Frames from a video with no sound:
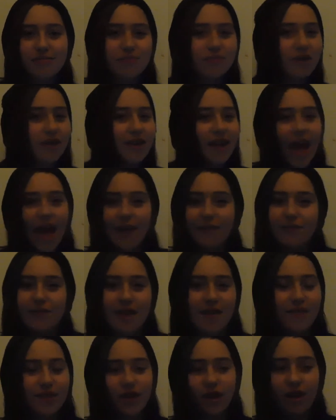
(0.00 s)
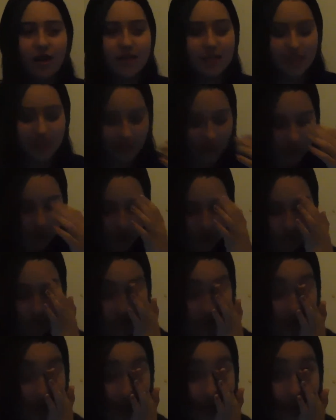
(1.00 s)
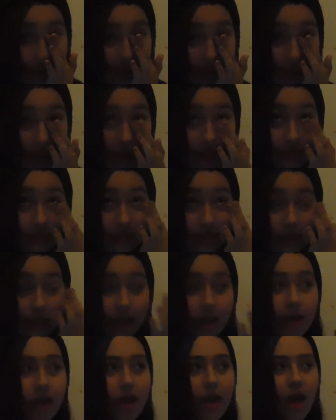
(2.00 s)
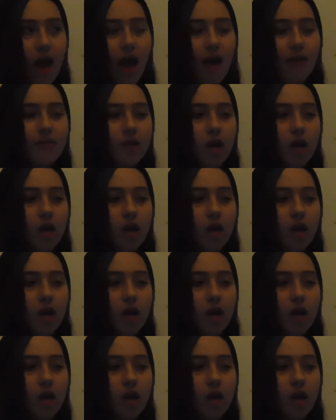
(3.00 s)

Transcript: but I've never gotten detention besides that. Like, I've